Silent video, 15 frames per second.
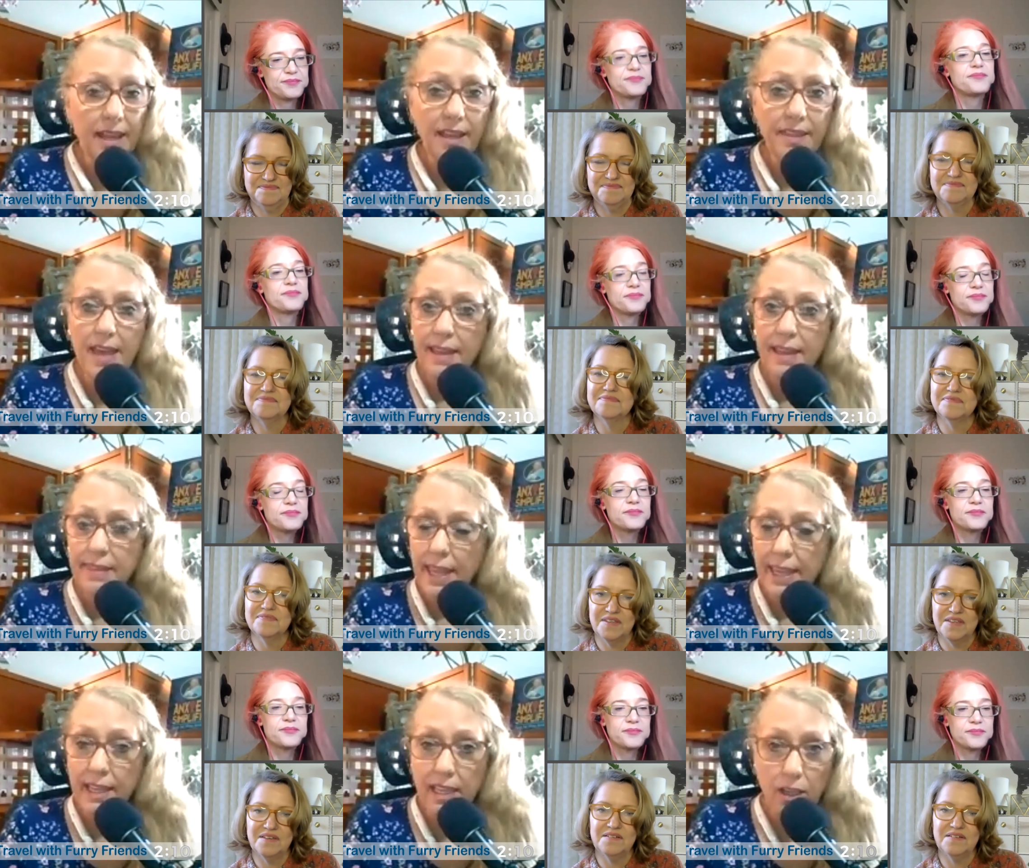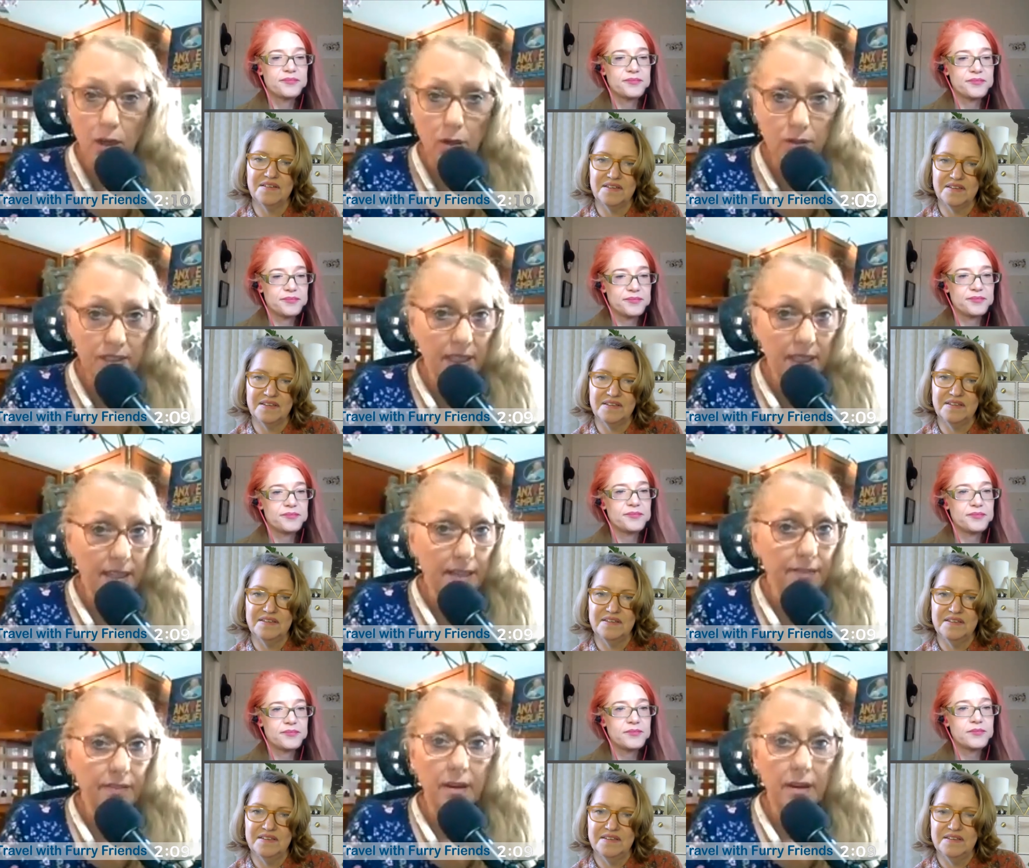Speaker 1: that they can go see
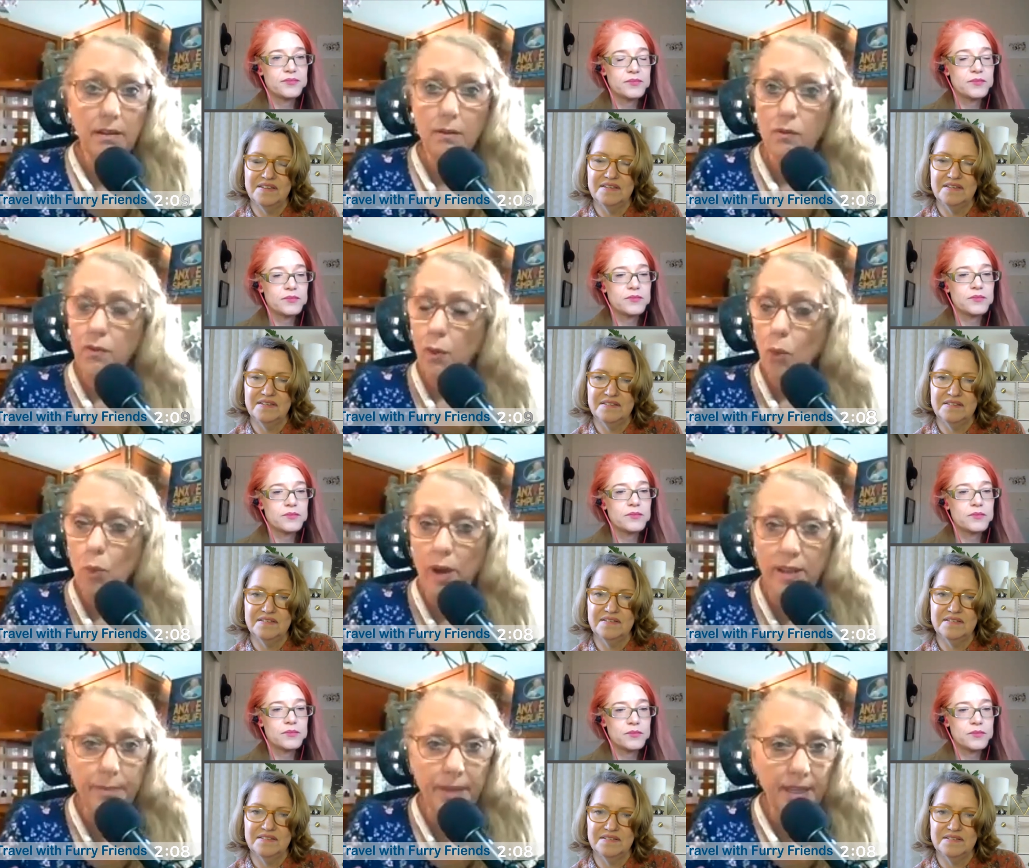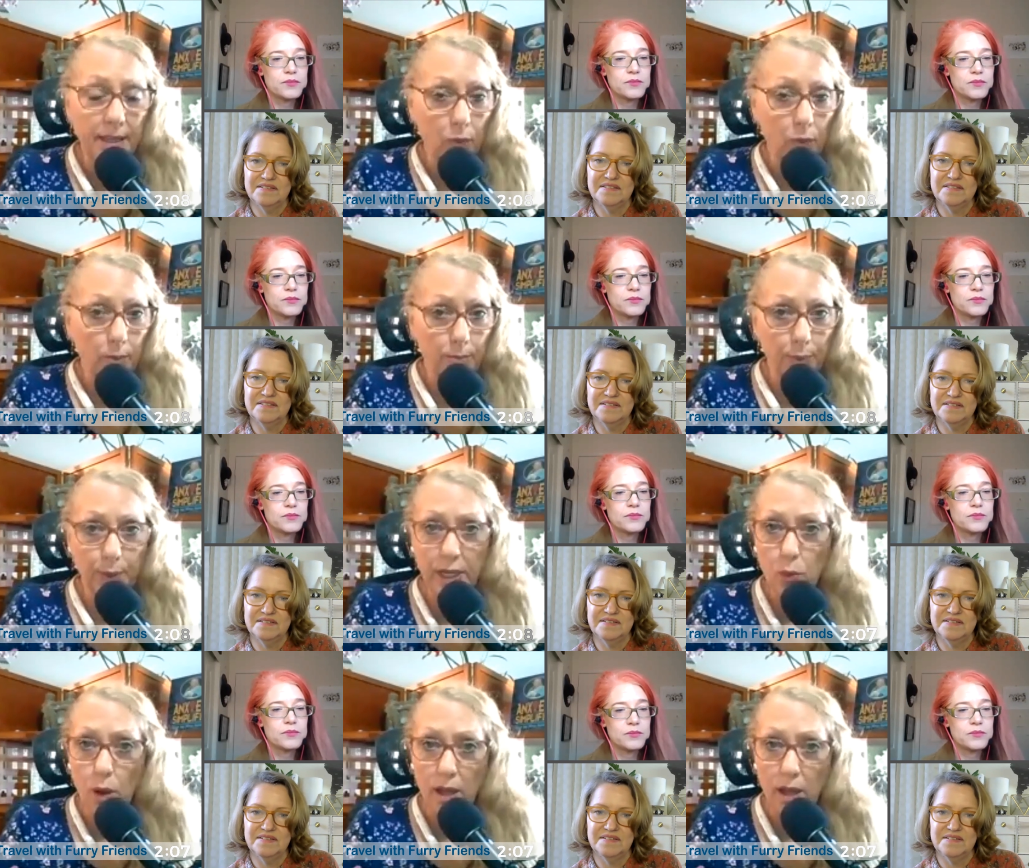for 1 minute
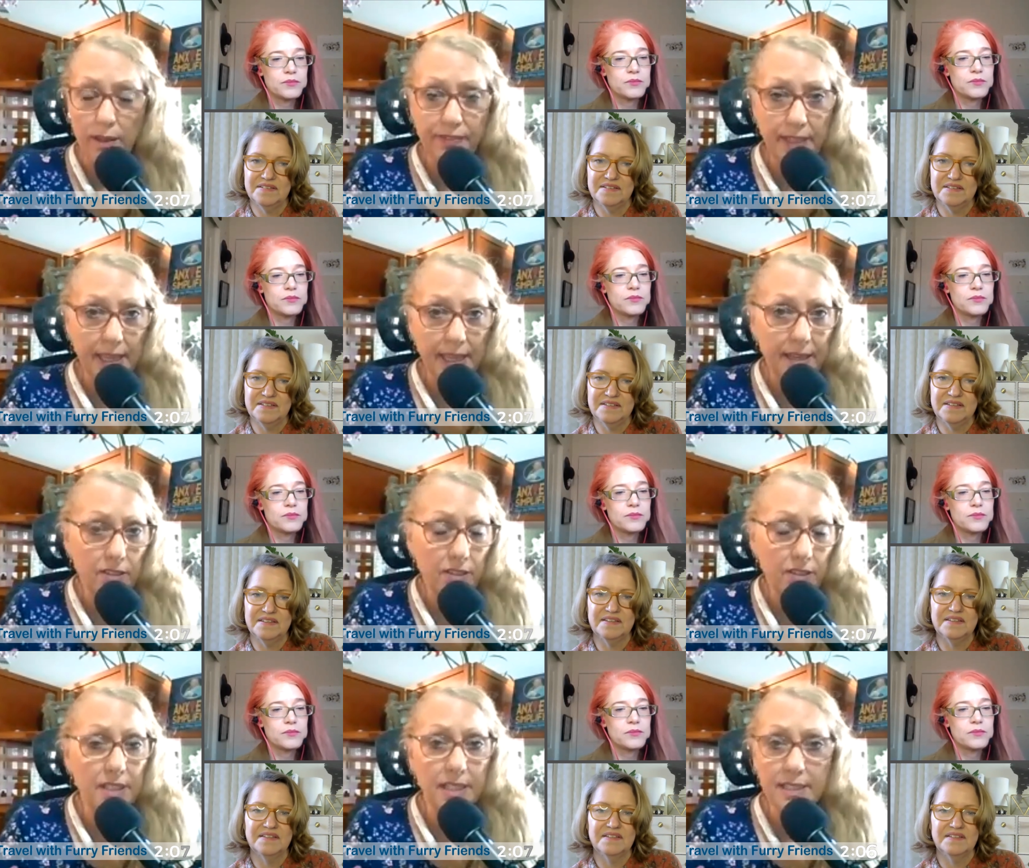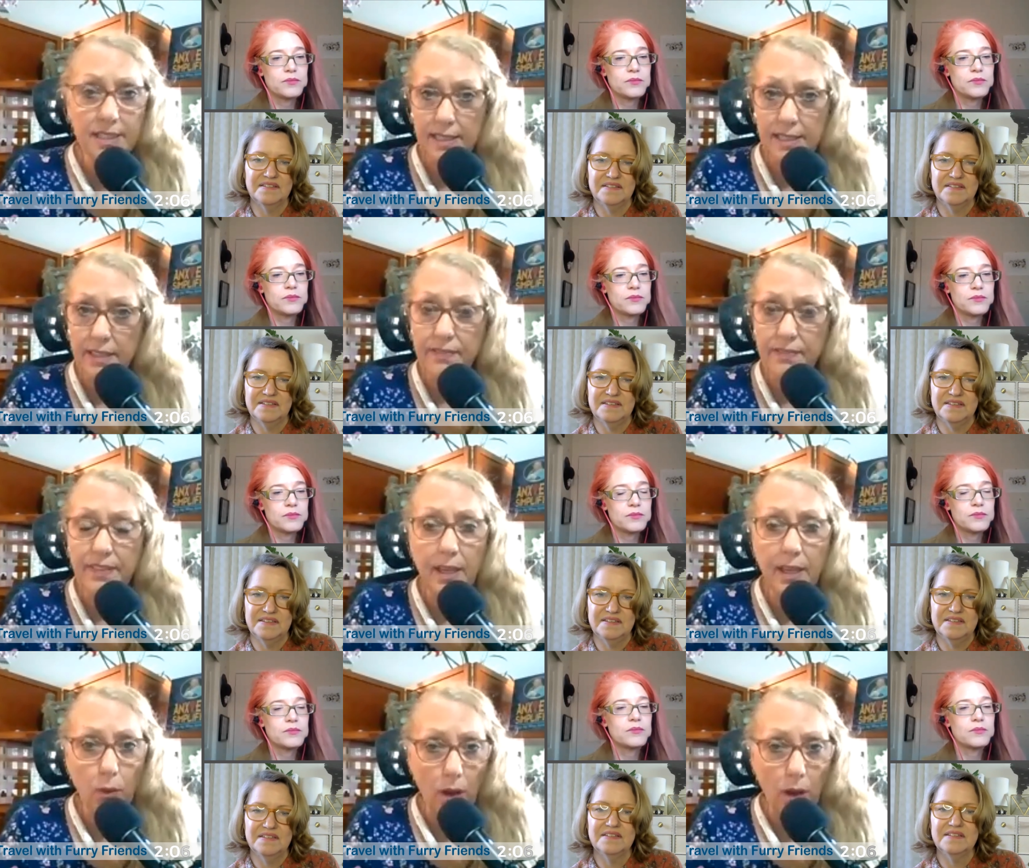pre-qualification to see if they
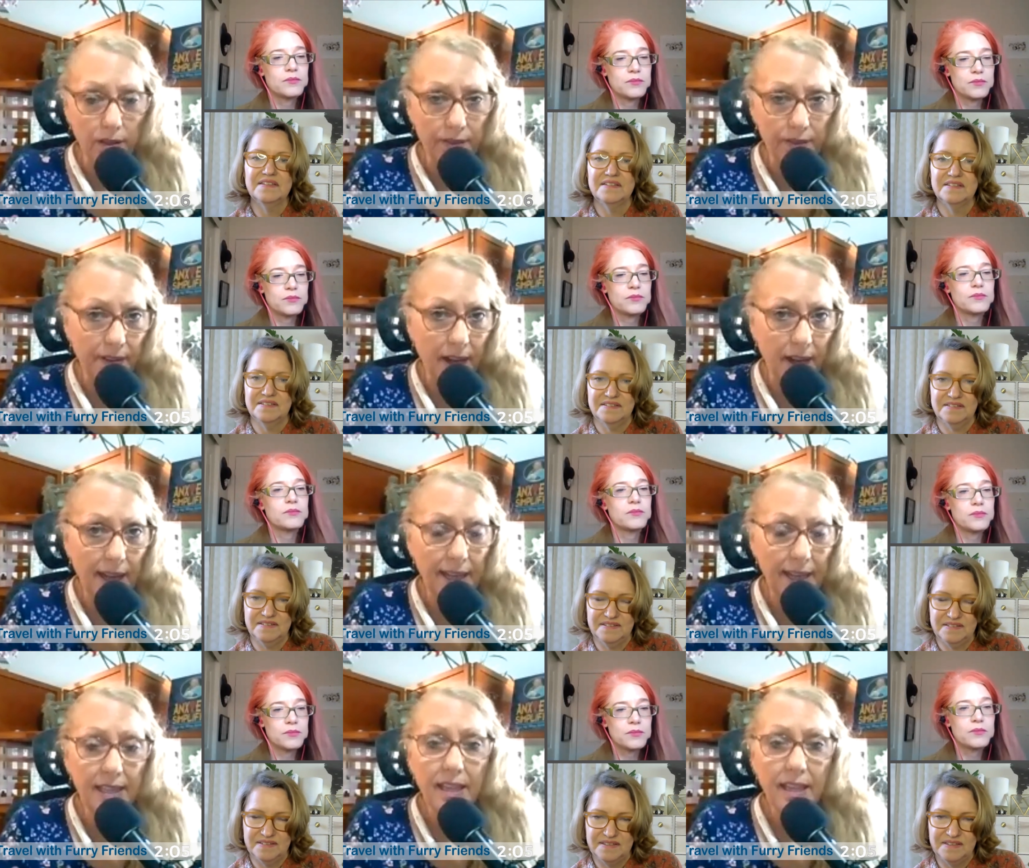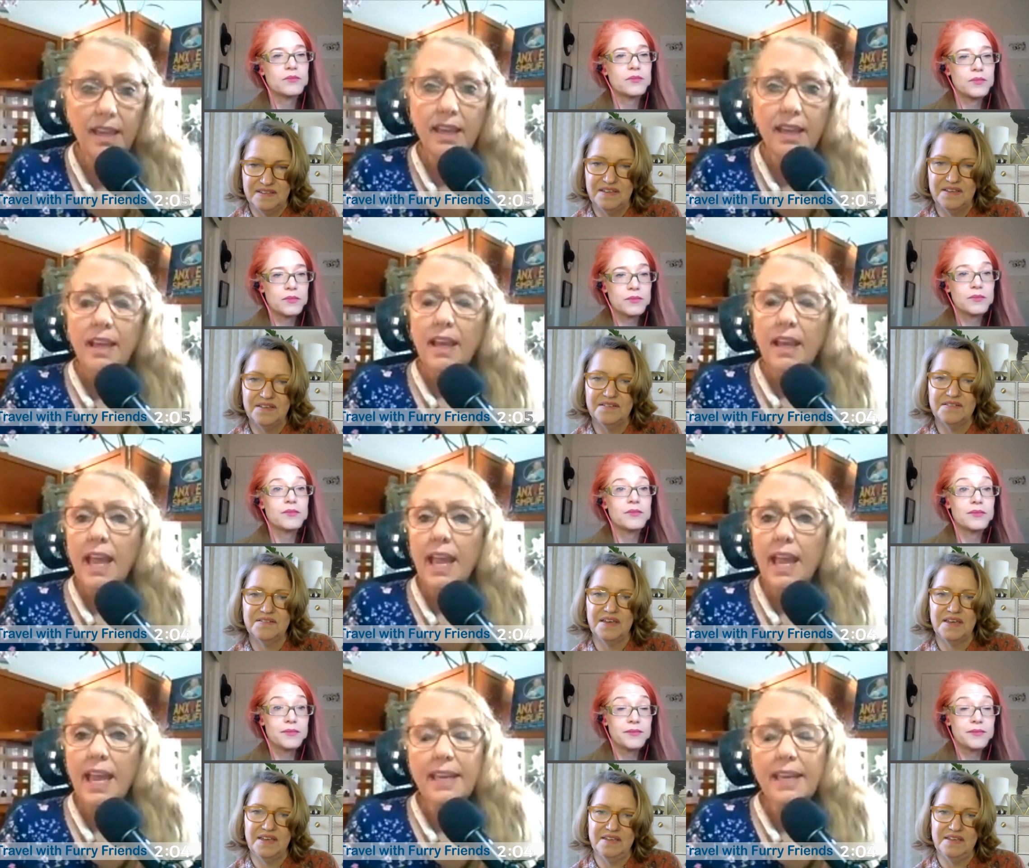qualify.
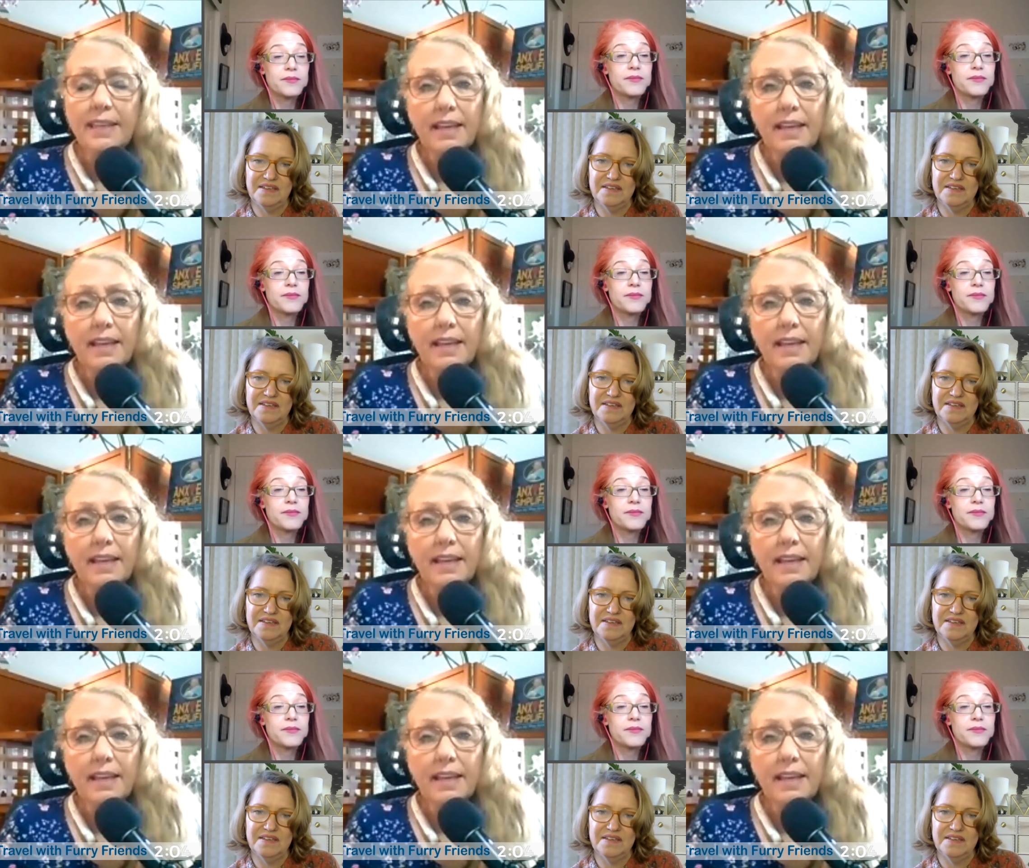And